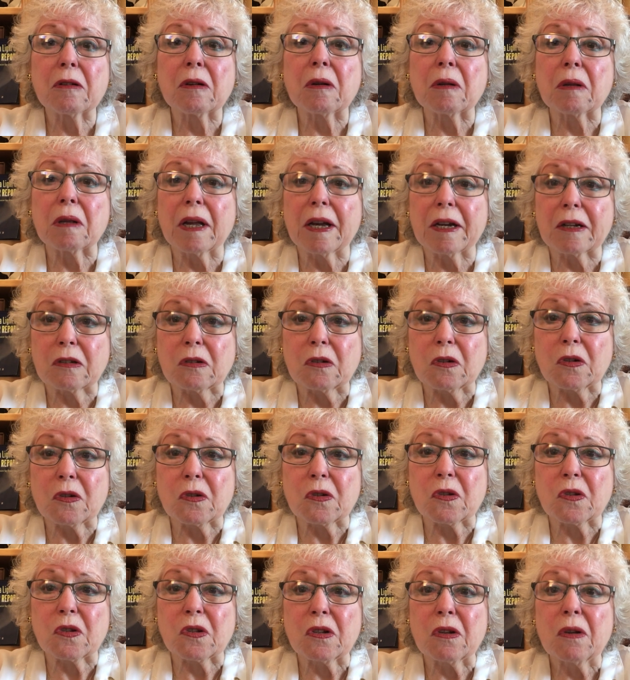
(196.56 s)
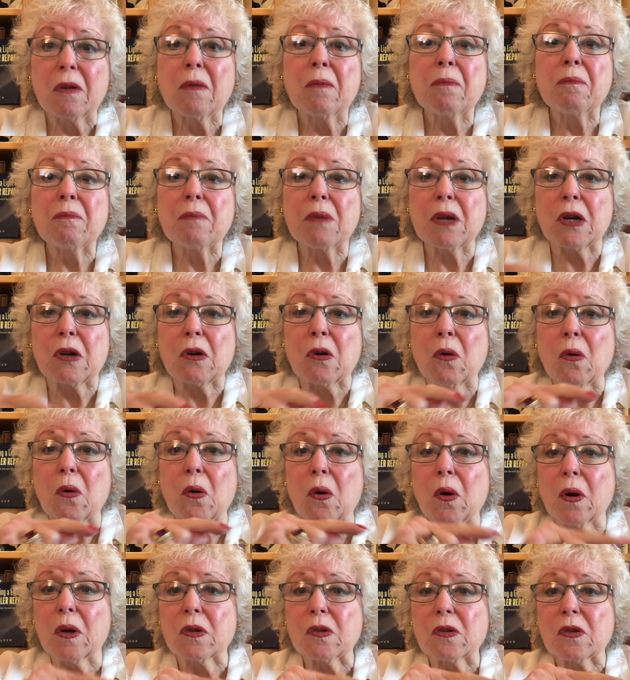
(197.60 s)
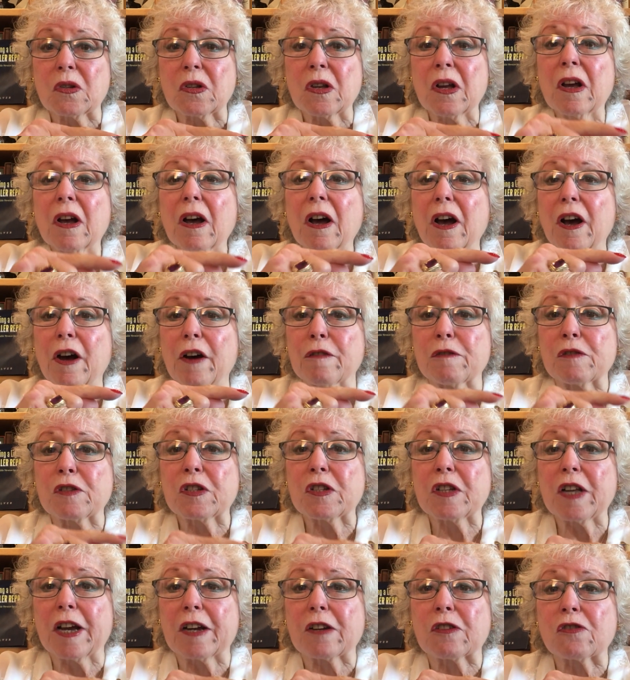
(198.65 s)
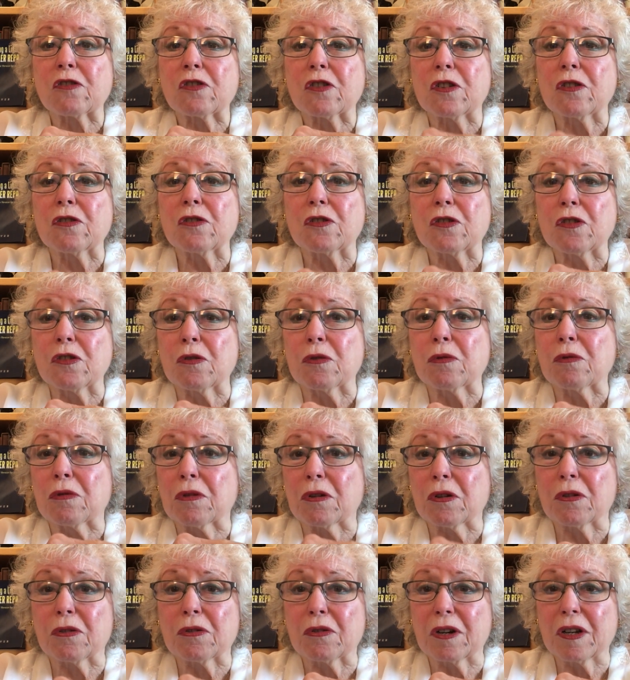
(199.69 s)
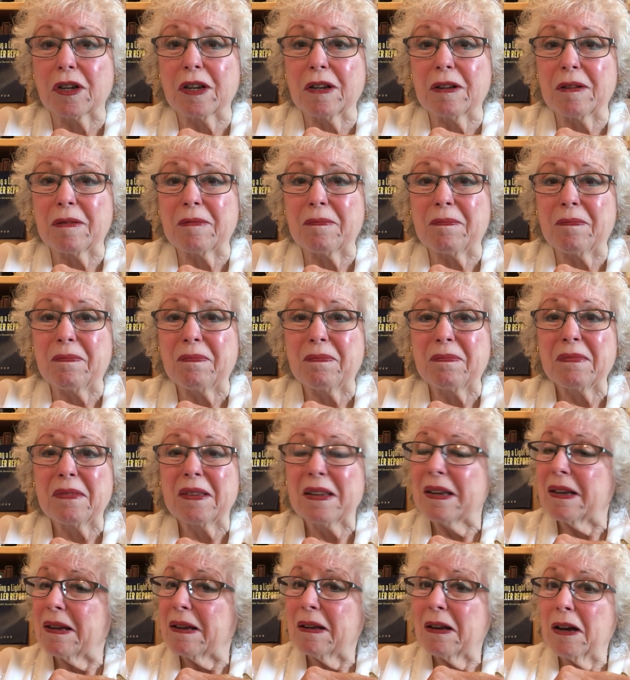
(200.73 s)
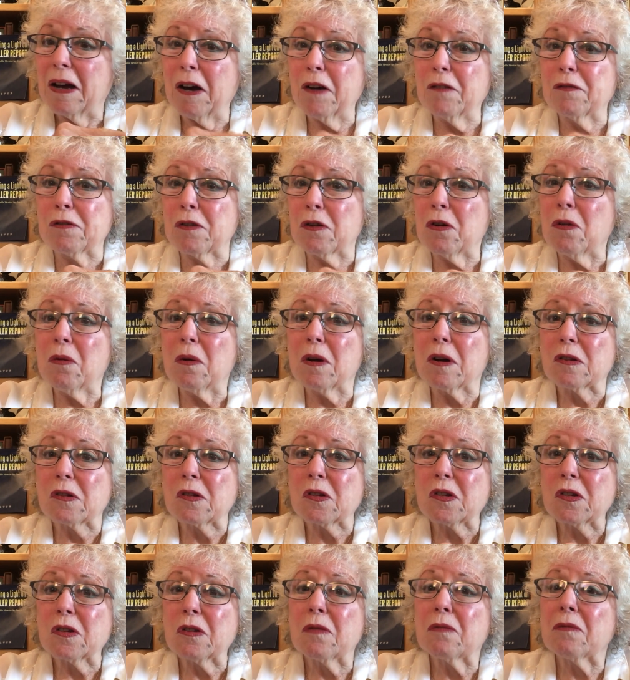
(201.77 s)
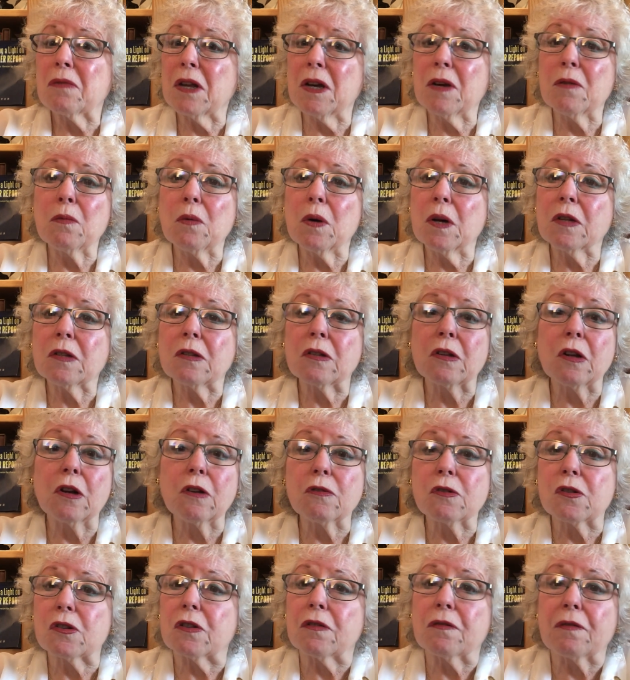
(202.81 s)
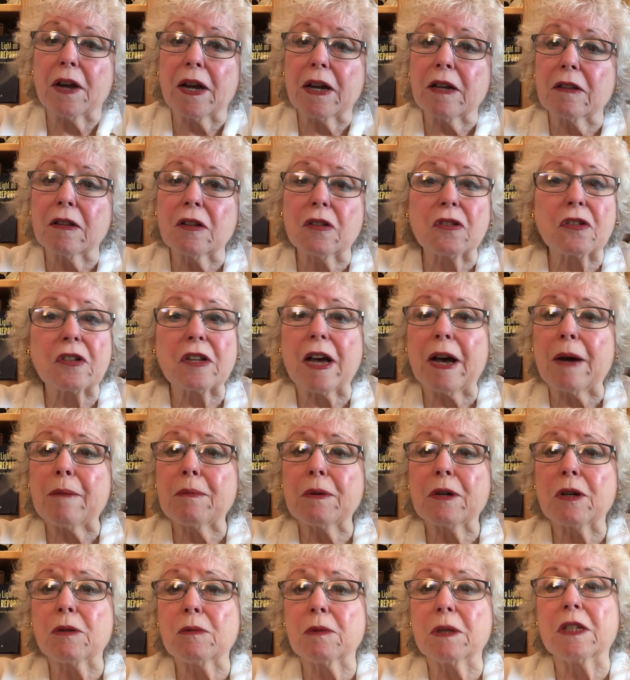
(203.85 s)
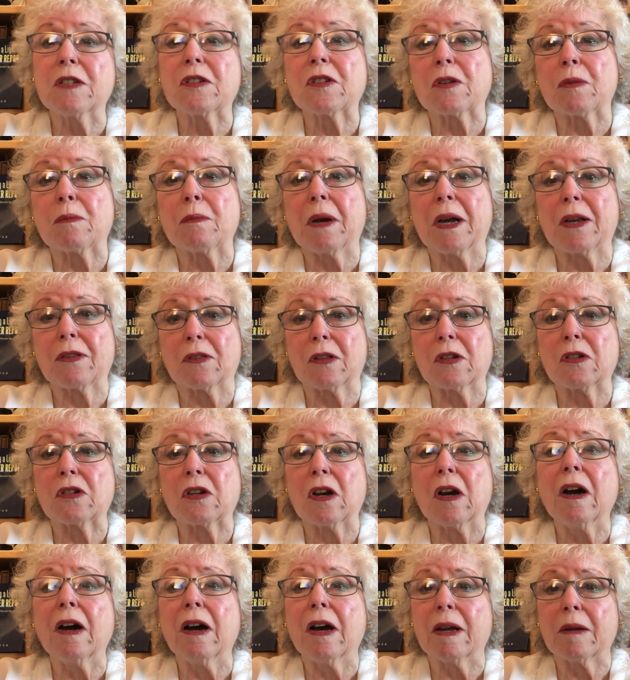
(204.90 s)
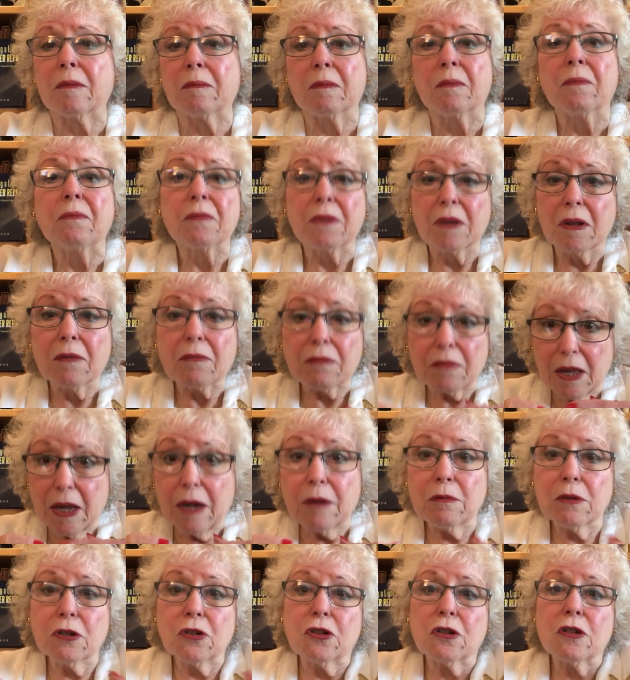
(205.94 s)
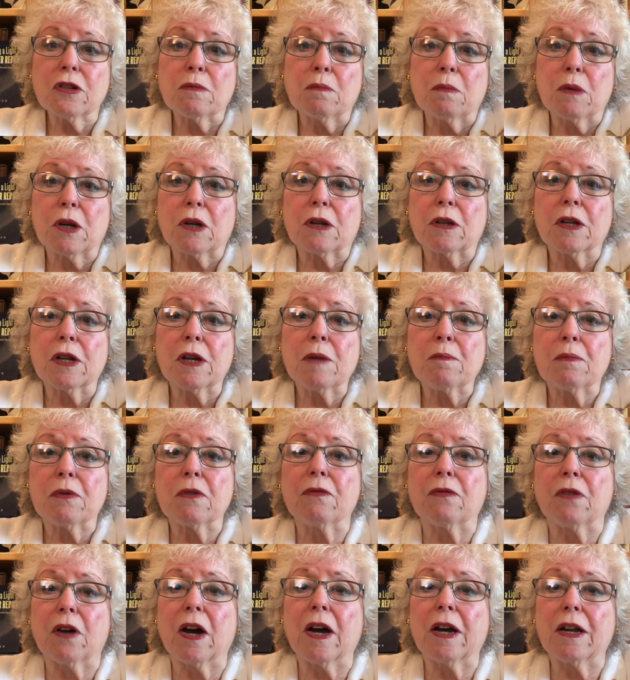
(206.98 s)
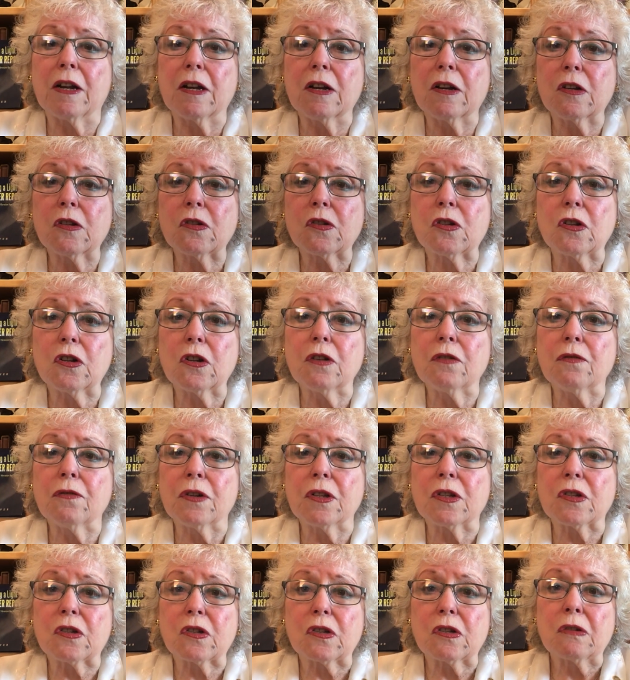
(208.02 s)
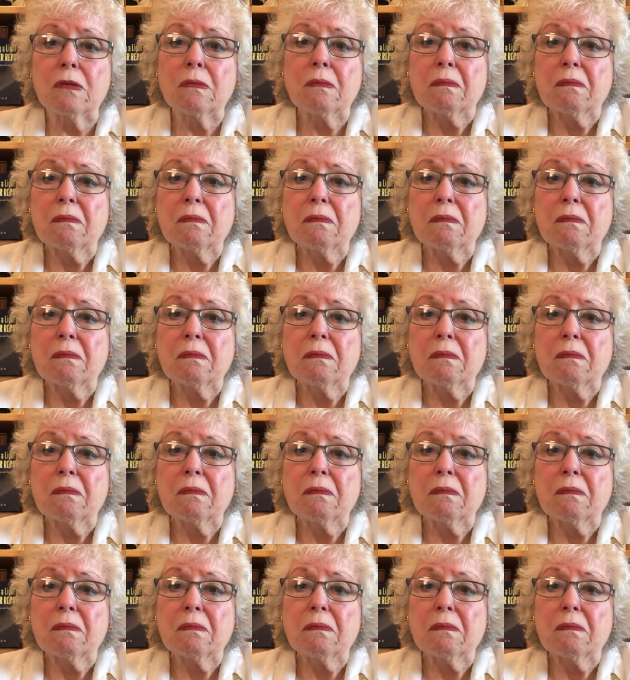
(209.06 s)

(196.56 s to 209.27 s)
collectors because of Section 230. Of course, there was no surveillance capitalism at the time. They were just merely providing a service,